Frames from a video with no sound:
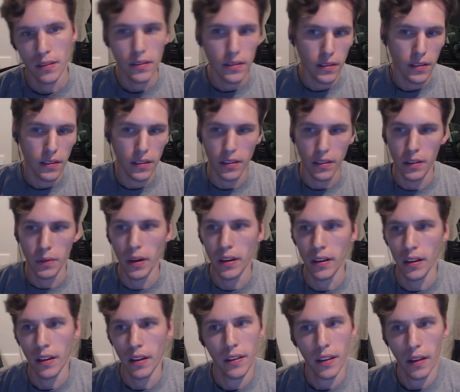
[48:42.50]
31.
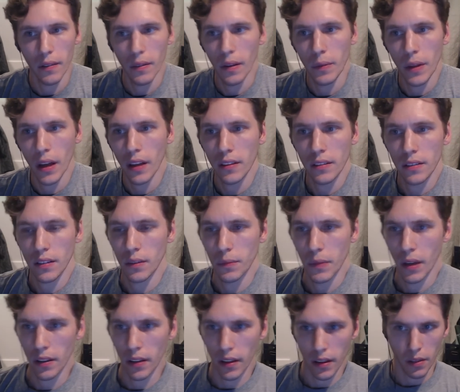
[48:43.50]
at that I'm not. I'm not
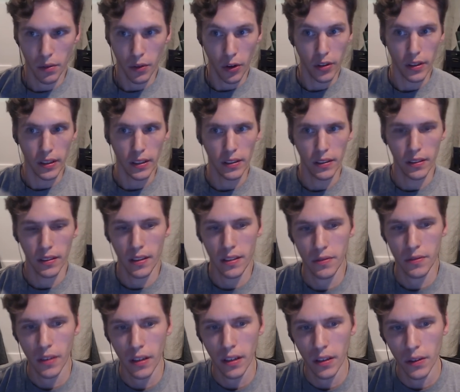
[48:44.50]
like 30. That's
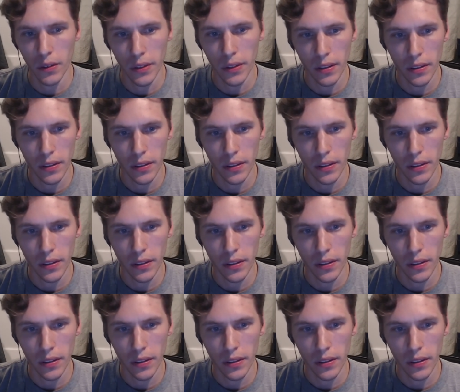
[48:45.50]
fucking older.